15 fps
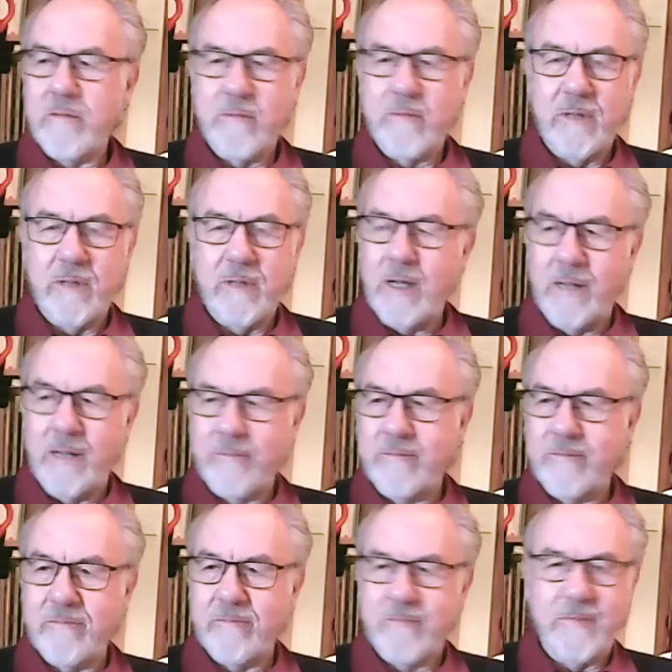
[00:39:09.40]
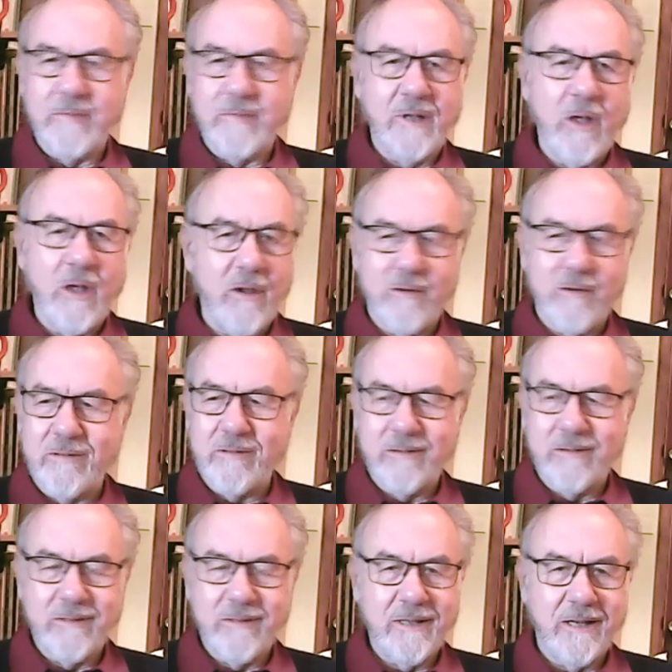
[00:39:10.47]
um, no
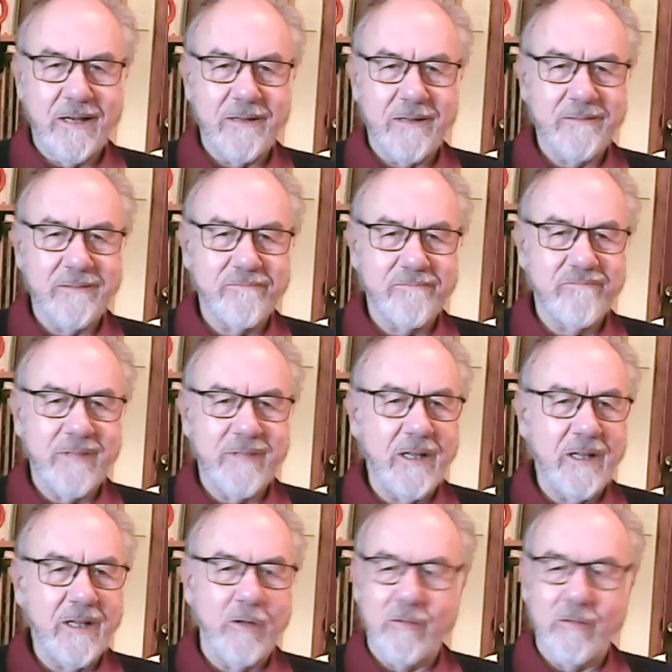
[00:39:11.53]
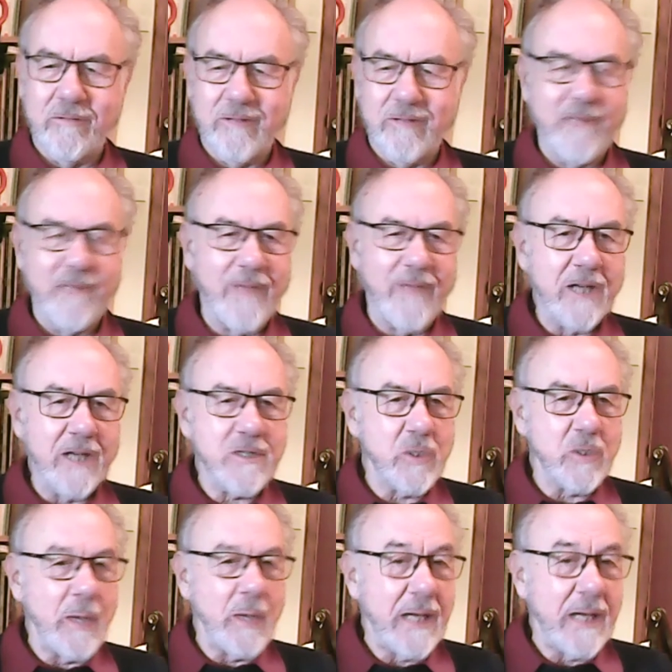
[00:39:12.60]
uh, ill effects
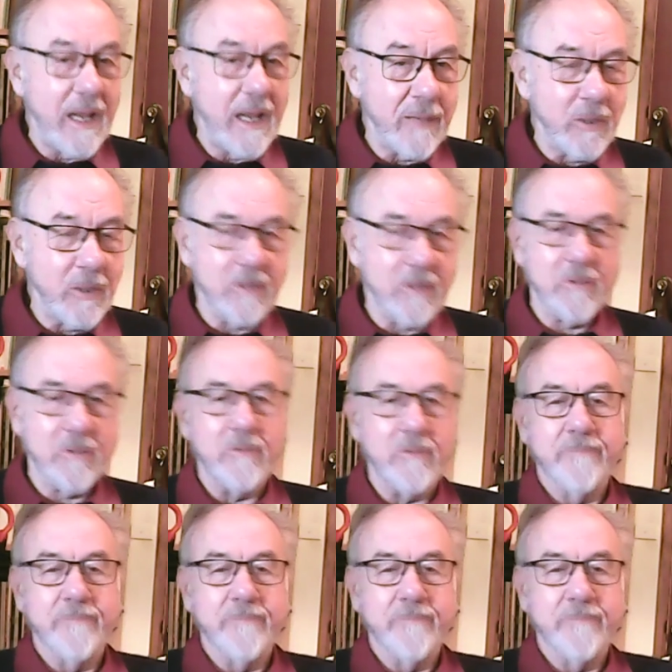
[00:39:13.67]
to any animal at all.